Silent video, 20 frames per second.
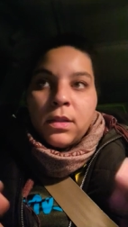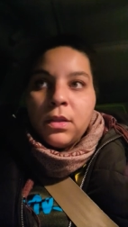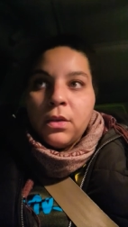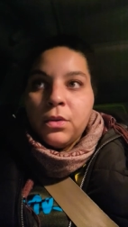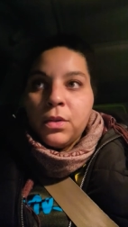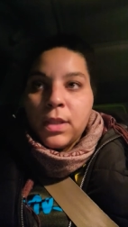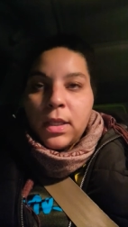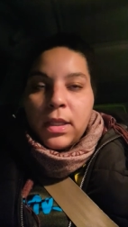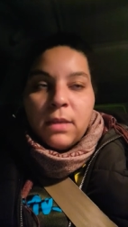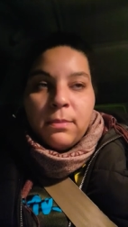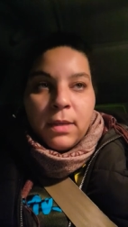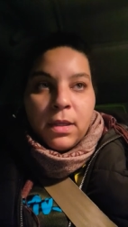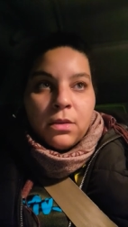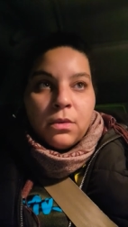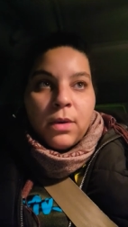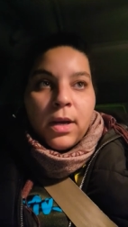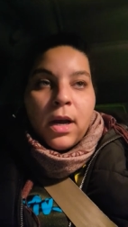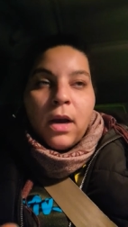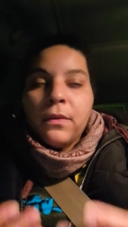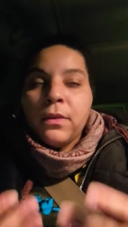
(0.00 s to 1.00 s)
and you study mental
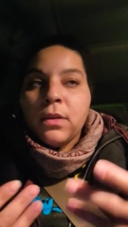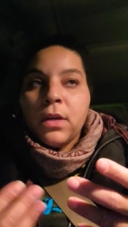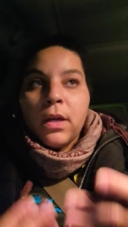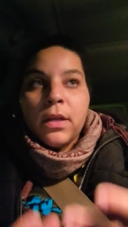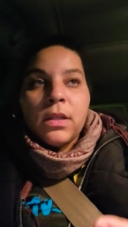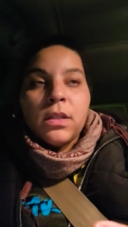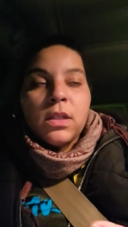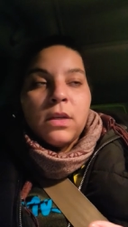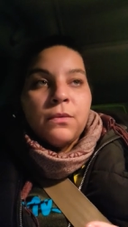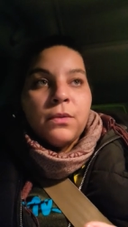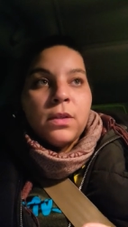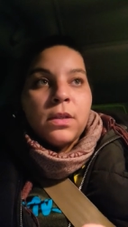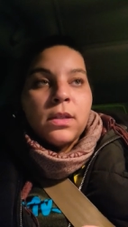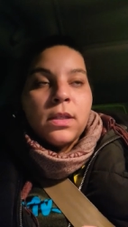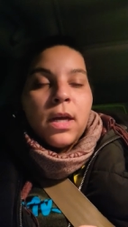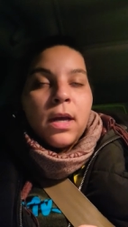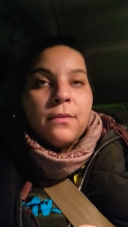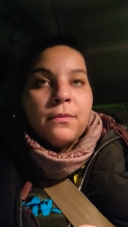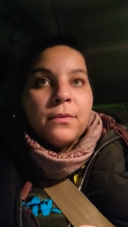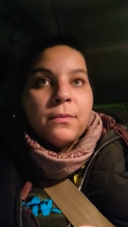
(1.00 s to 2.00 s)
health and all this different
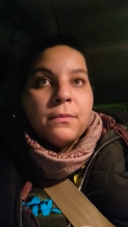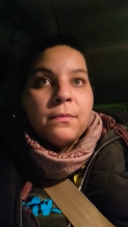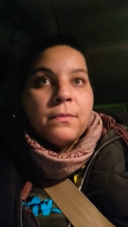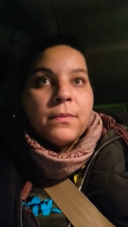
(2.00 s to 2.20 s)
stuff.